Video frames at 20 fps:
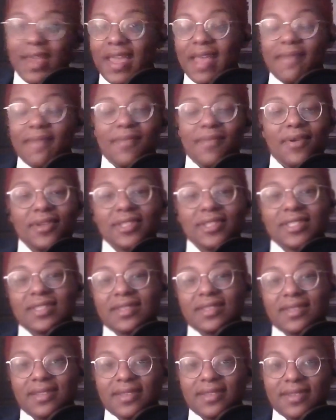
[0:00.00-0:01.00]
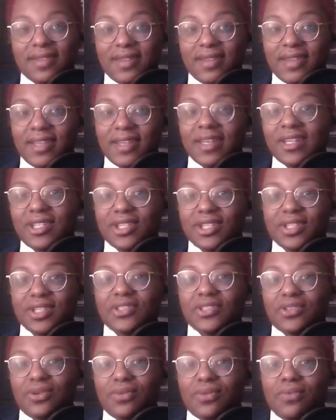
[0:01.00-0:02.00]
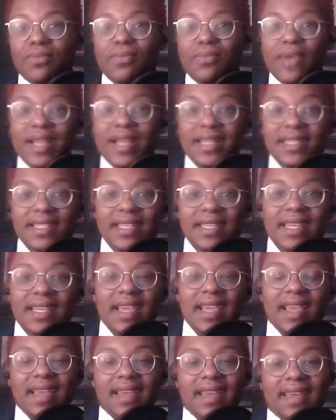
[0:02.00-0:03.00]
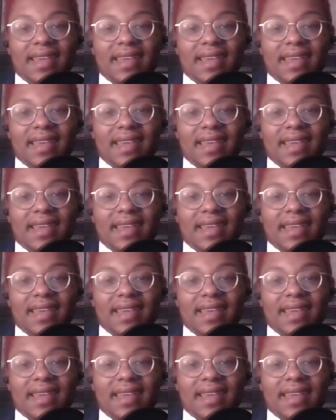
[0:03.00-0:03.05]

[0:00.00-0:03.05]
In most conditions, windy